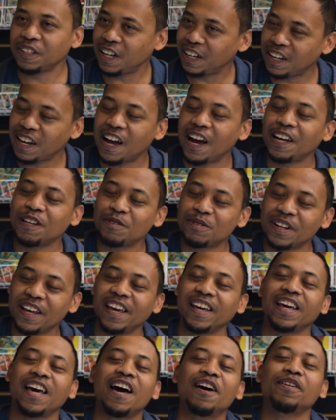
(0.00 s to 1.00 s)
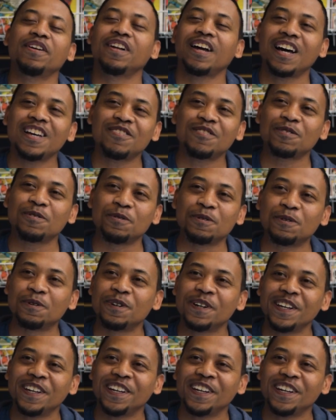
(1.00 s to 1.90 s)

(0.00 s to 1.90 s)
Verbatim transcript: A guy I used to hang out in high school,